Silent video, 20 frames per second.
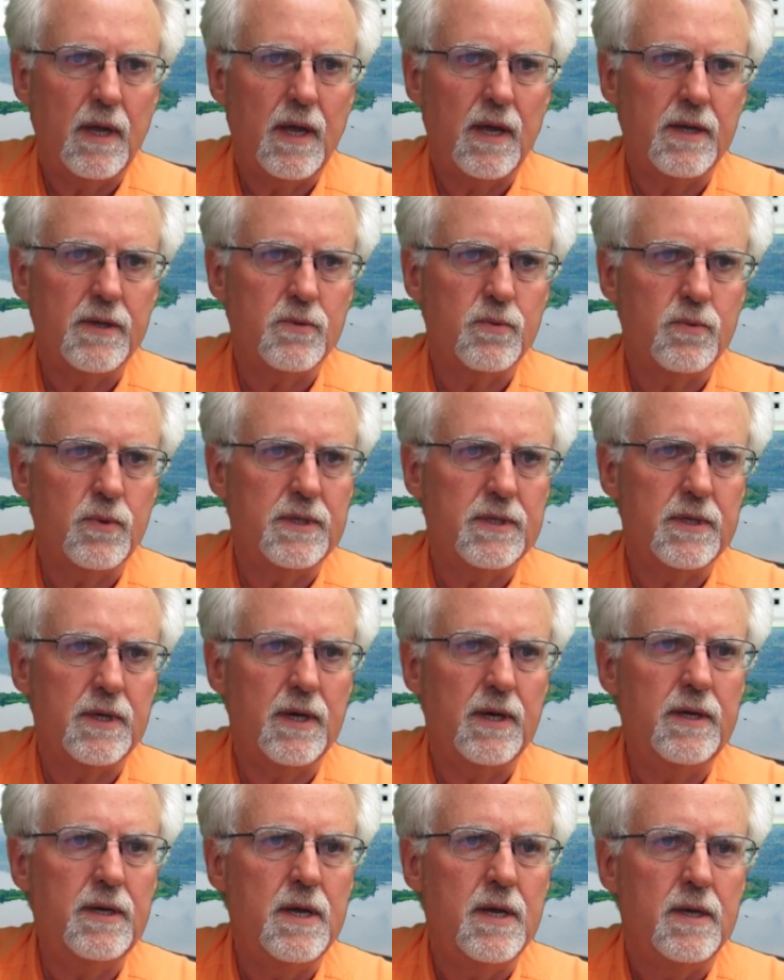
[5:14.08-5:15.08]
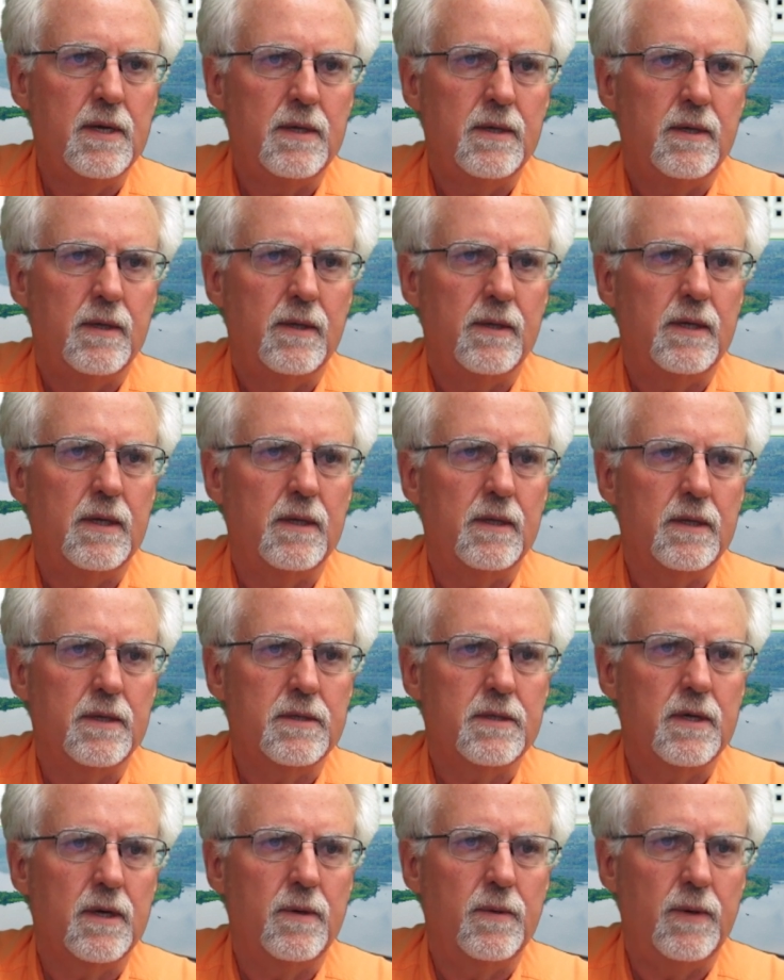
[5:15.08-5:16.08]
as we said. Then
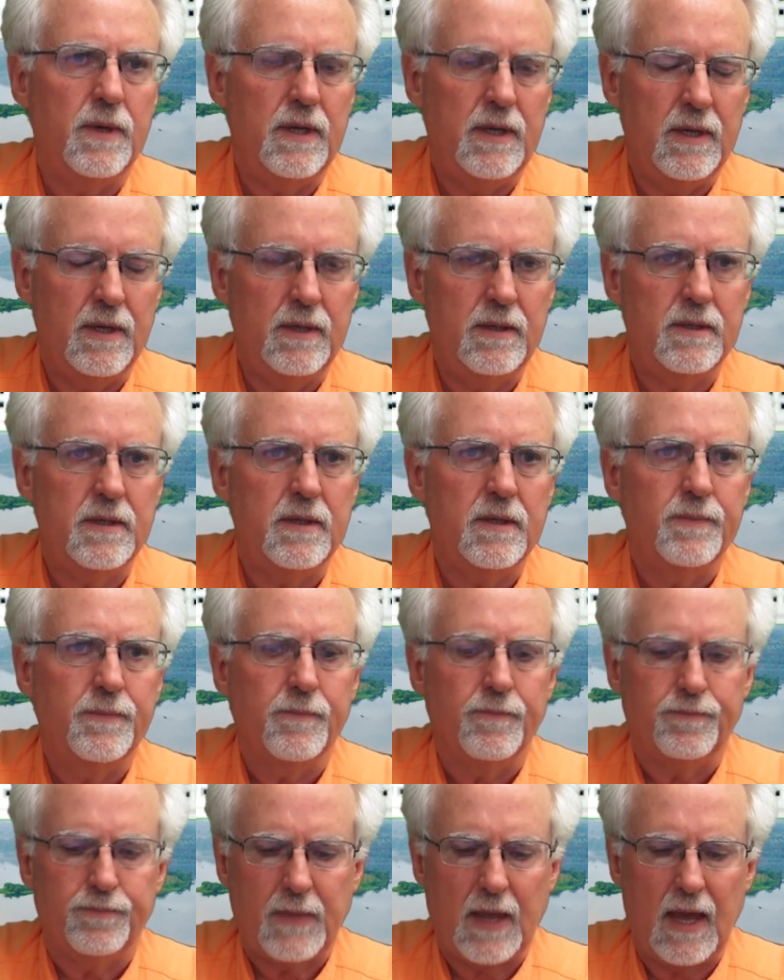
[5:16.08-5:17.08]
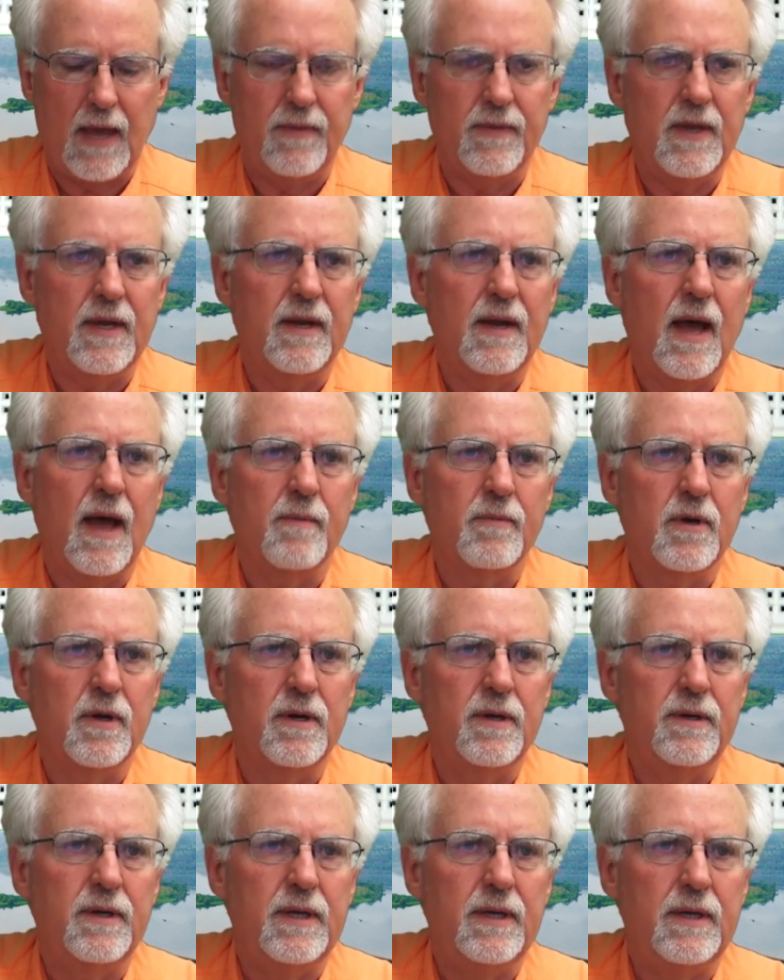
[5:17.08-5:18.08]
let's go int and then I'm
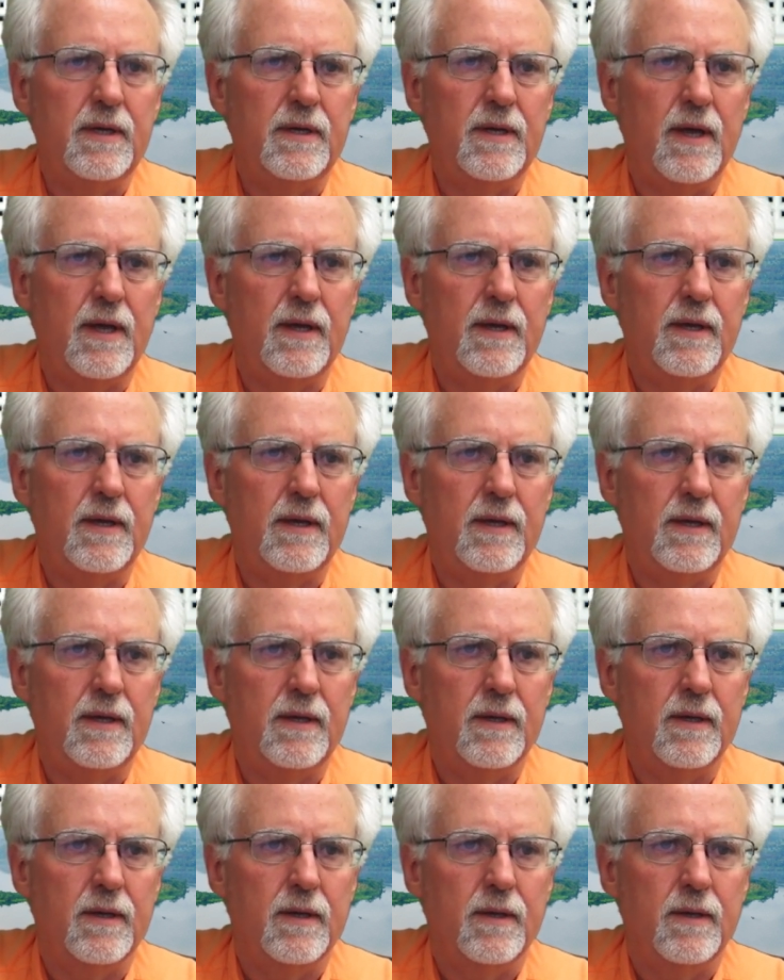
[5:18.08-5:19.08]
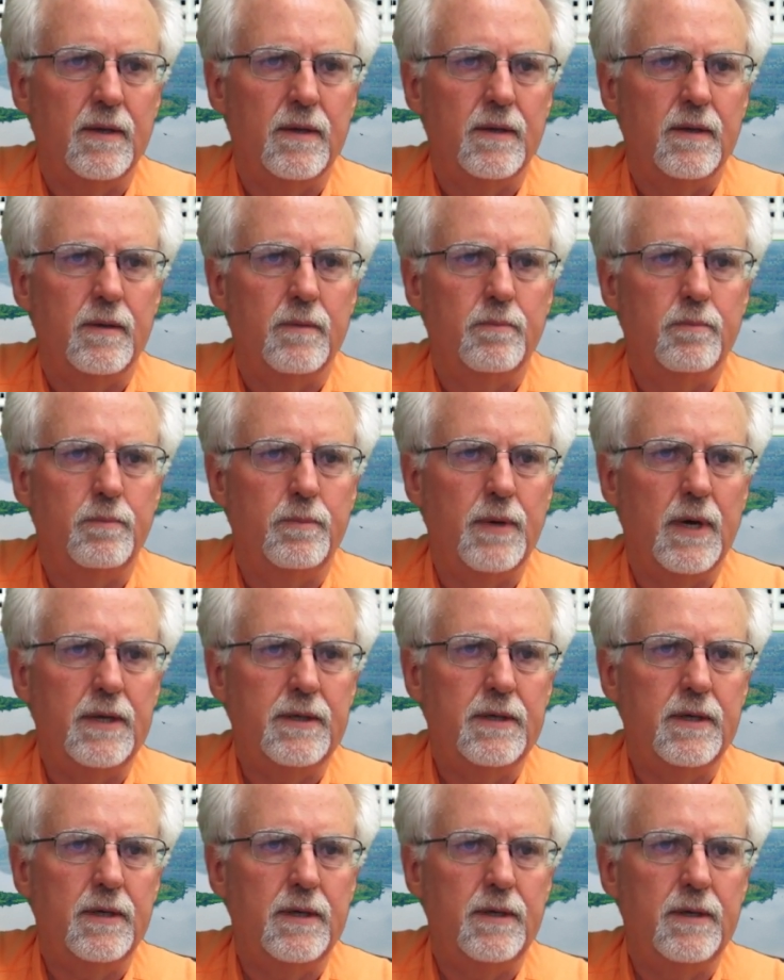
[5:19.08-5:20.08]
going to need a
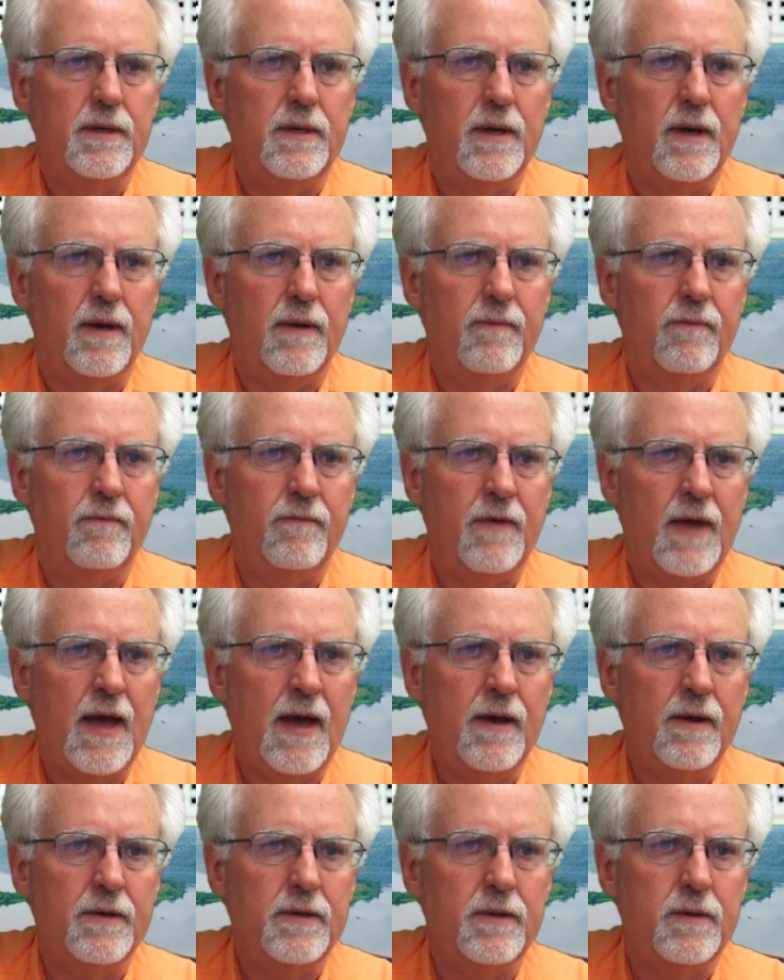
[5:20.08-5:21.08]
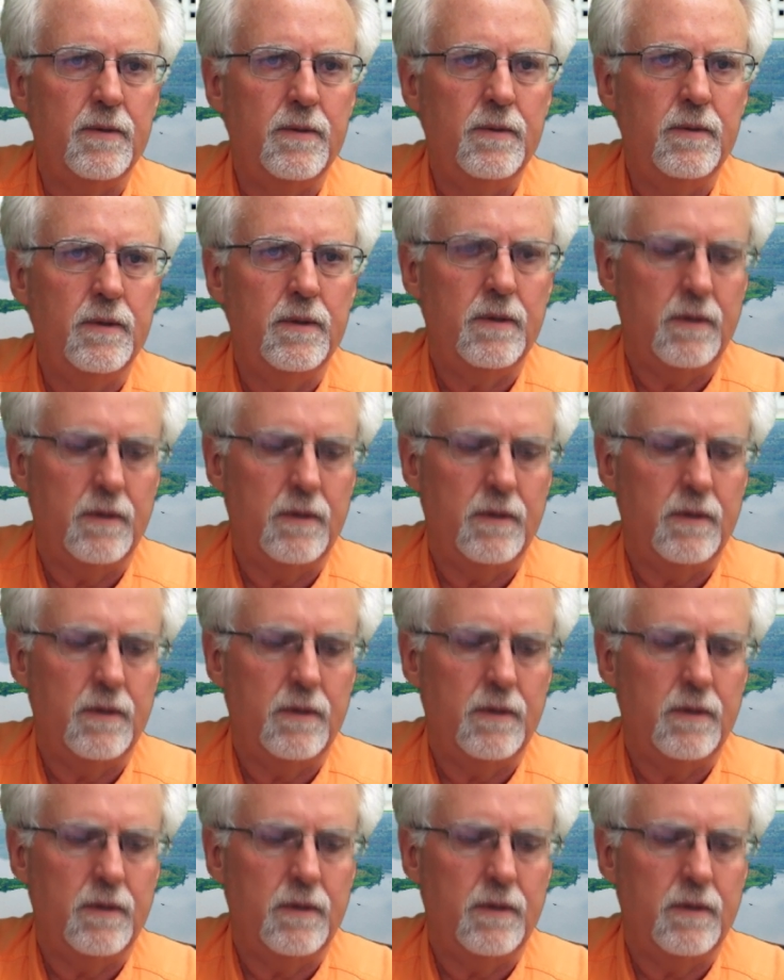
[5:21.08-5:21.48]
button value,